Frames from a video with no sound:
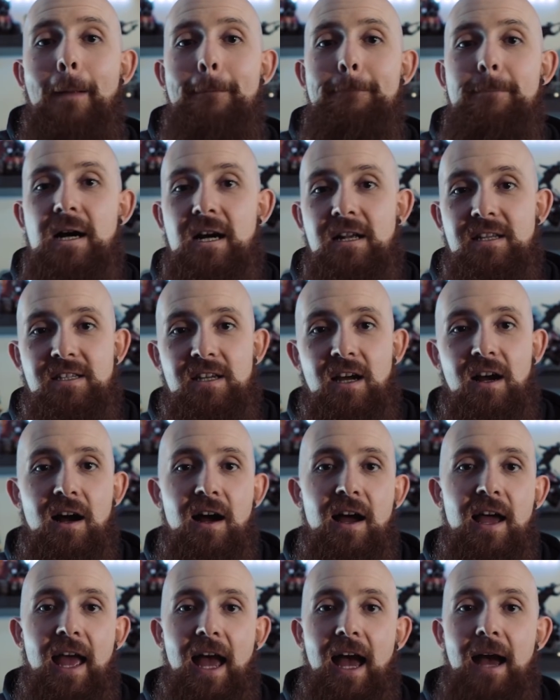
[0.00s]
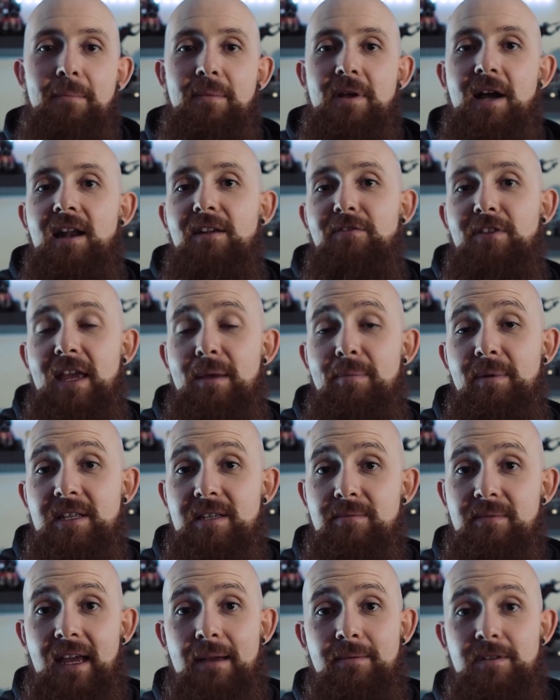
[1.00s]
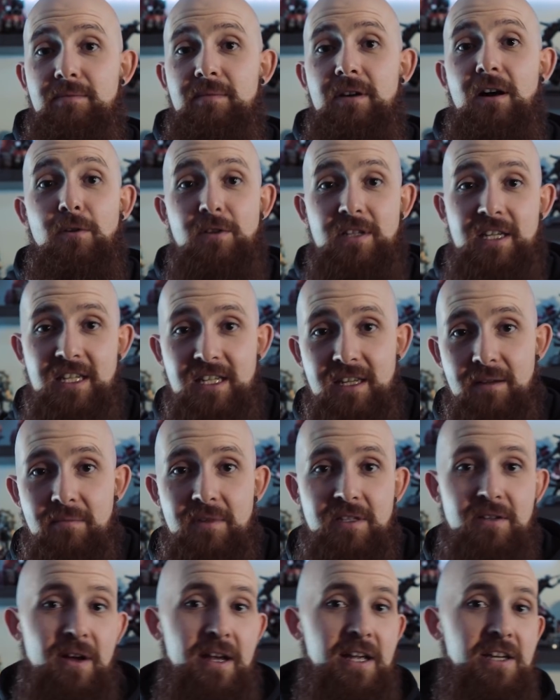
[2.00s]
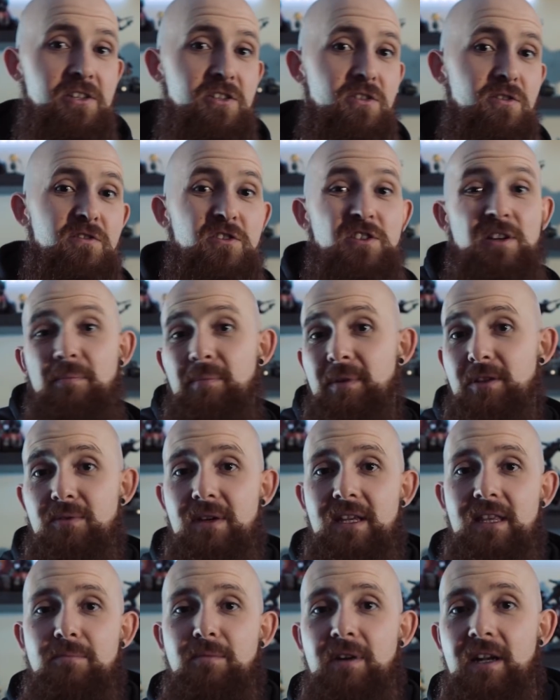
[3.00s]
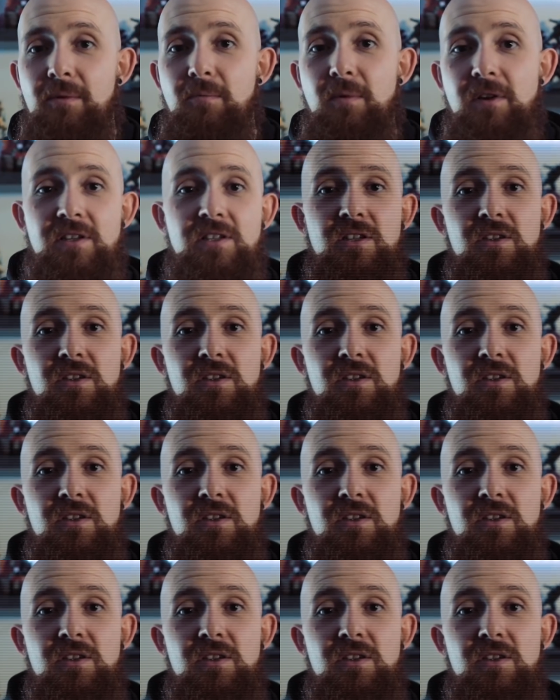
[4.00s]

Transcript: but I am kind of keeping some games on my old system so I can sort of jump between them when I want